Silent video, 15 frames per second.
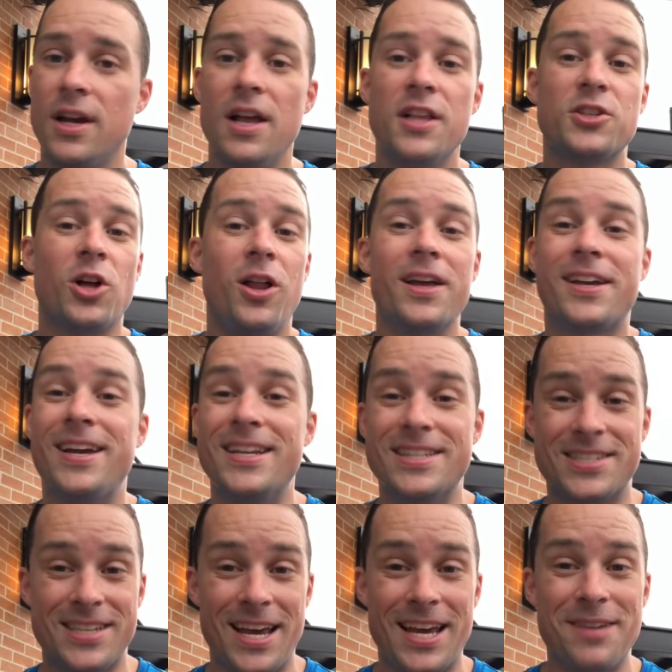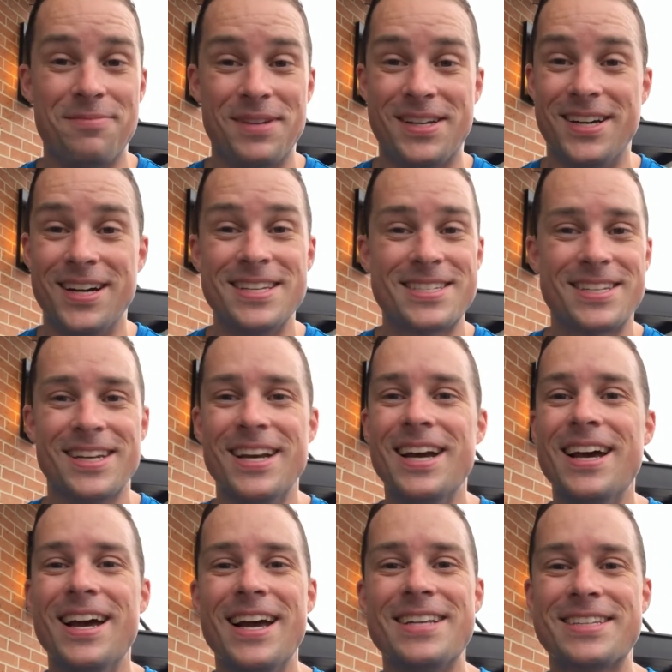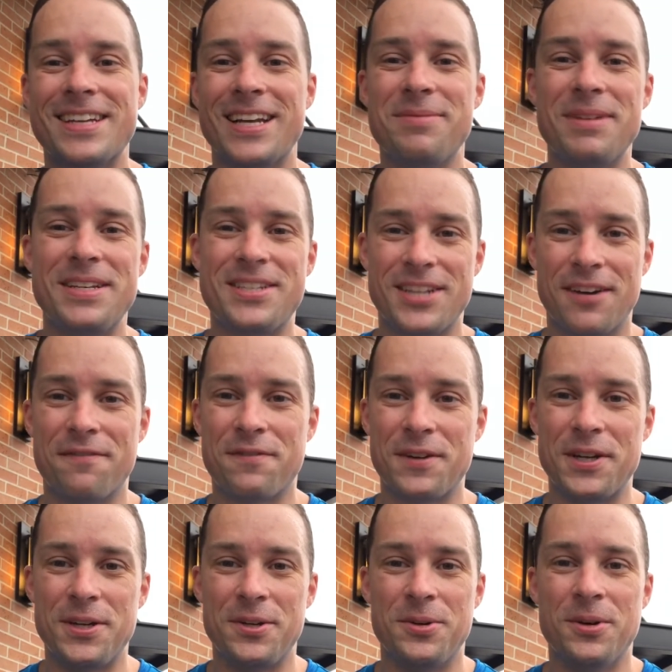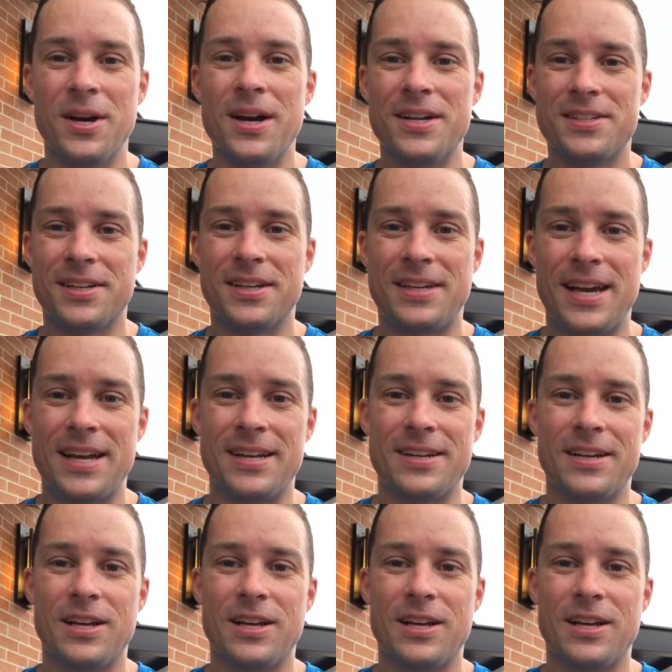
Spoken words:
That's all I can say, because it's going to be tough for you to get